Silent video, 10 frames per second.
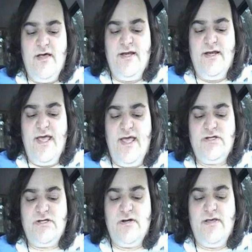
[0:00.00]

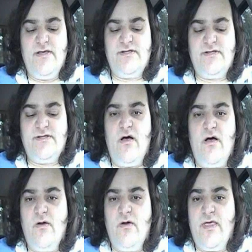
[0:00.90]
Nature is a
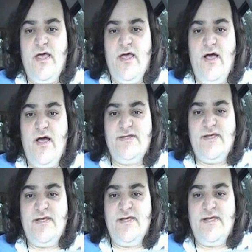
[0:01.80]
song we cannot
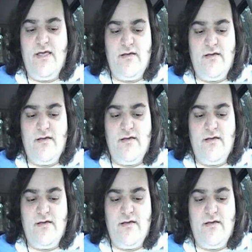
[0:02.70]
see.